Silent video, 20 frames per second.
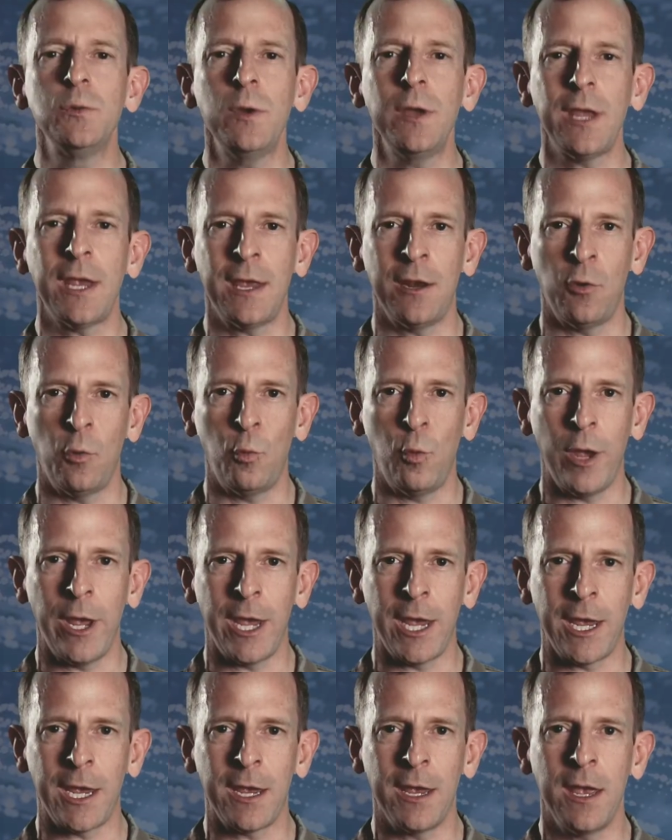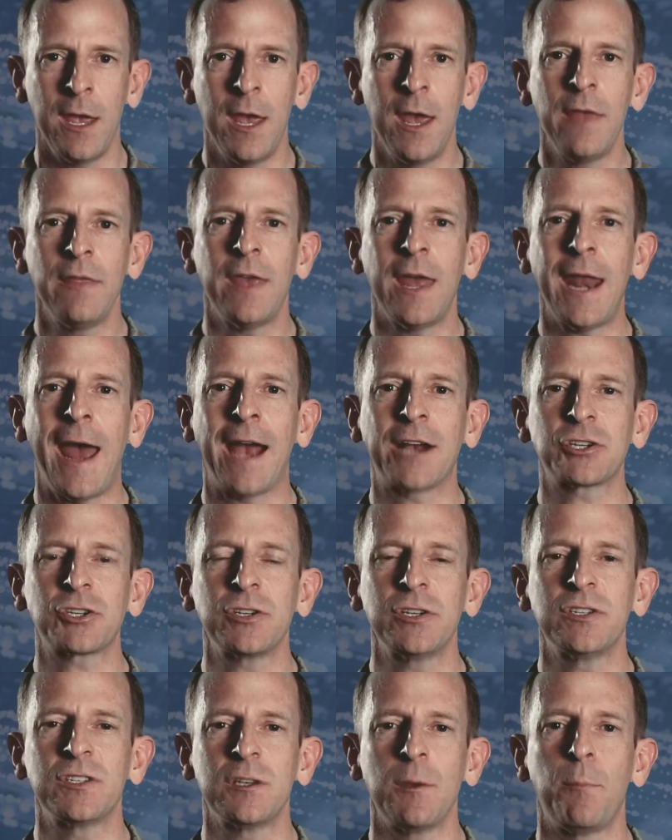it in a way that
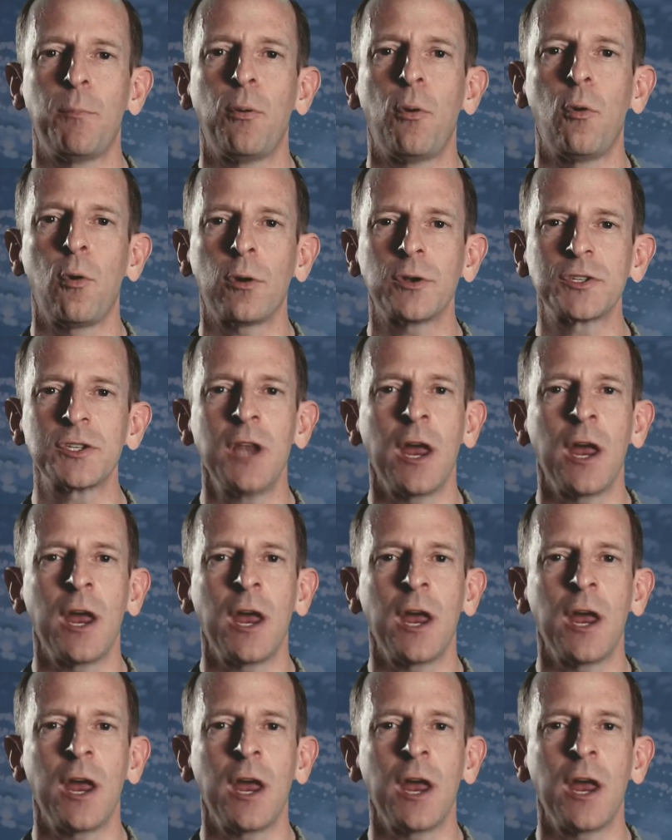actually supports